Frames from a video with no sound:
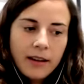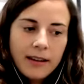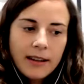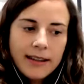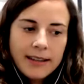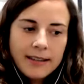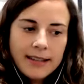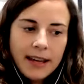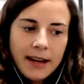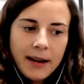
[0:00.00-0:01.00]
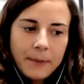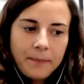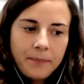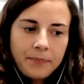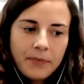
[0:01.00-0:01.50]
is that
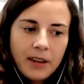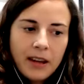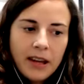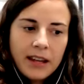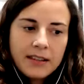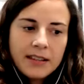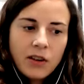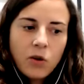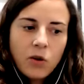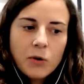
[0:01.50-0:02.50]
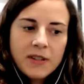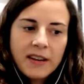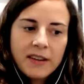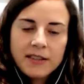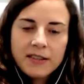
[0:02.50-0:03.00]
it's causing
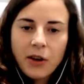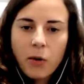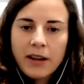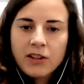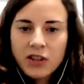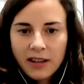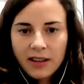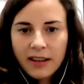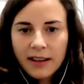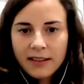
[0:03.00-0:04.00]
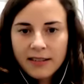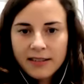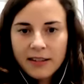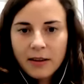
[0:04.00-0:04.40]
us to question things